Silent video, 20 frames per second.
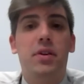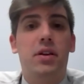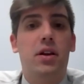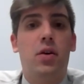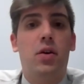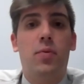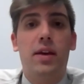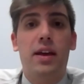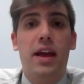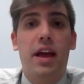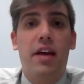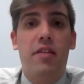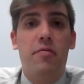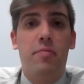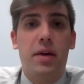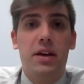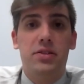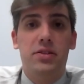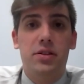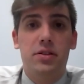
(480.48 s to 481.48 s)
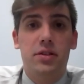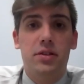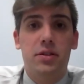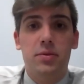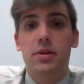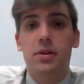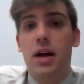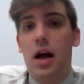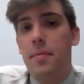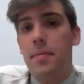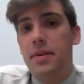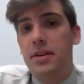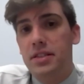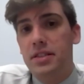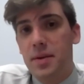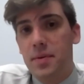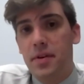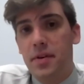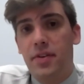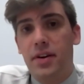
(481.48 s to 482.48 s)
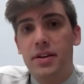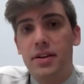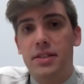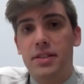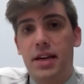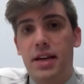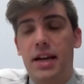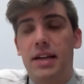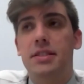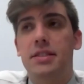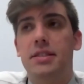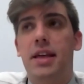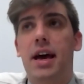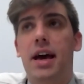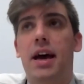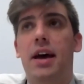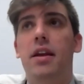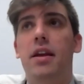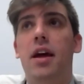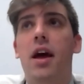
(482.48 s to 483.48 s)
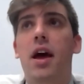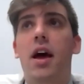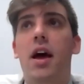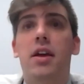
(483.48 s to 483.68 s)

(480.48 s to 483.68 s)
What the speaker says: We have patients who will come into some of our sites that,